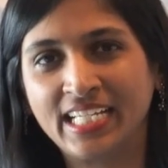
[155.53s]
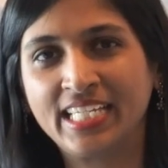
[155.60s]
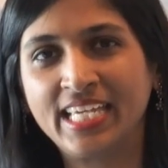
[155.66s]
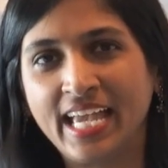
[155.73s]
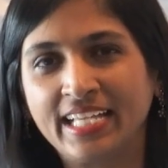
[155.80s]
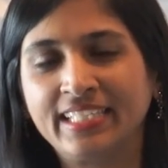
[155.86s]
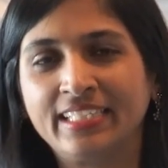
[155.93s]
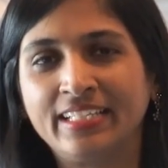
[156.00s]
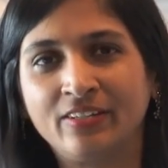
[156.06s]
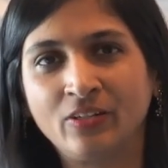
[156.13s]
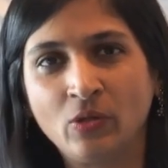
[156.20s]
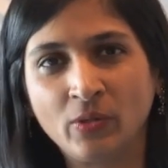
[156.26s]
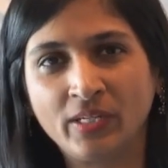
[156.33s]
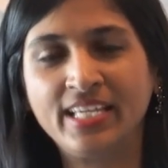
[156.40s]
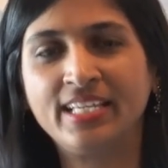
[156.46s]
cakes
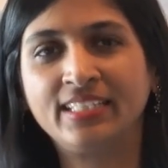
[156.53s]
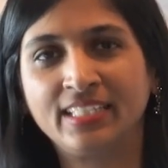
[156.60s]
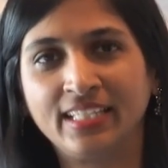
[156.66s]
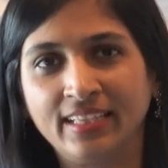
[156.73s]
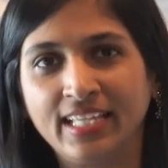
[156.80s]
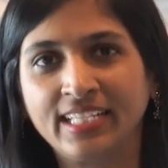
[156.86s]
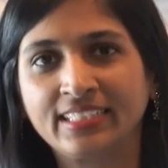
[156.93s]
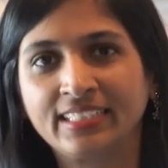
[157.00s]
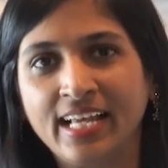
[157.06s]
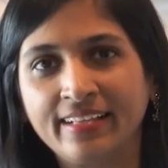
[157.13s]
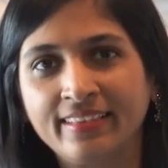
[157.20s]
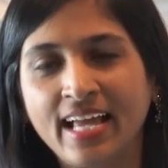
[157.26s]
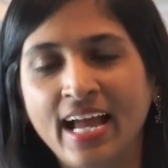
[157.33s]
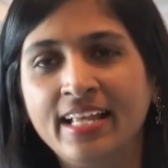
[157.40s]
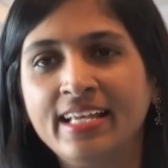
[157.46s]
and cookies and things
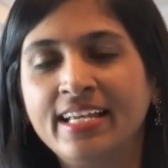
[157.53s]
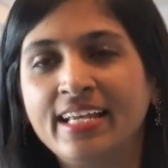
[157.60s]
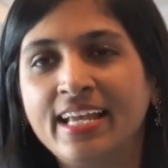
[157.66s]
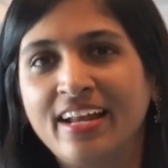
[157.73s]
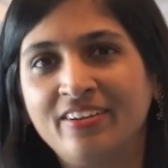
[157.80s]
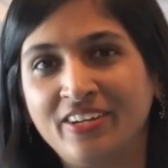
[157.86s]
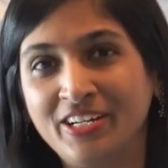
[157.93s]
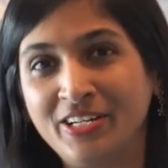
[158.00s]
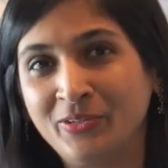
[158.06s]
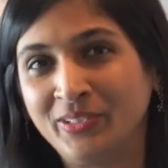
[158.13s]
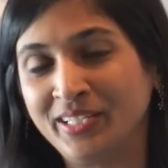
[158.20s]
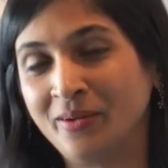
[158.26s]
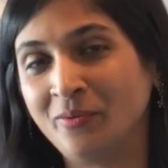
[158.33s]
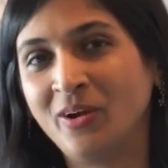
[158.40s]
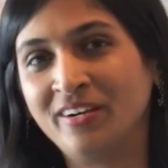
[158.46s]
like that, and reduce it.